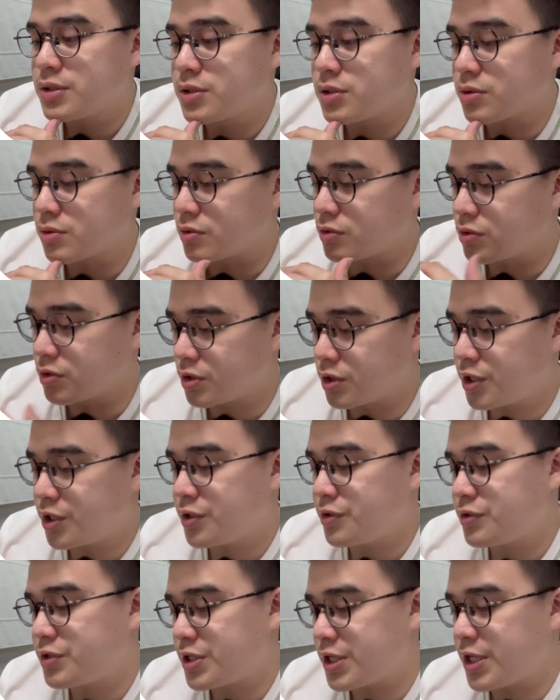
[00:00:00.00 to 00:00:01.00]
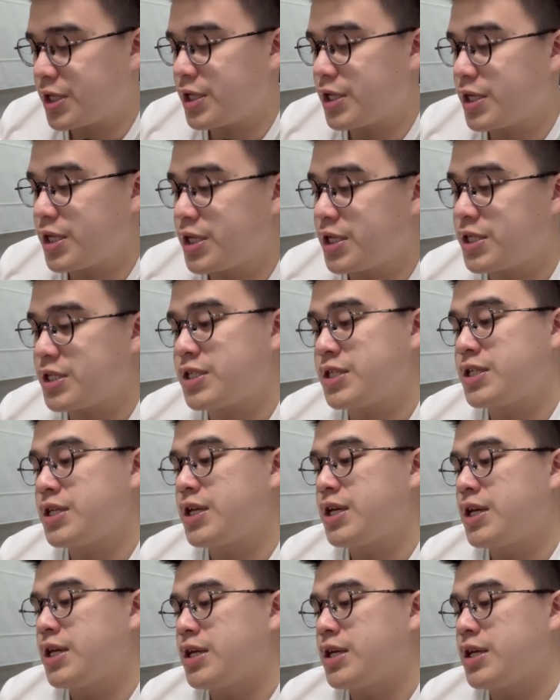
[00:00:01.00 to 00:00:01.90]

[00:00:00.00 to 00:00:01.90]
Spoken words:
So good news is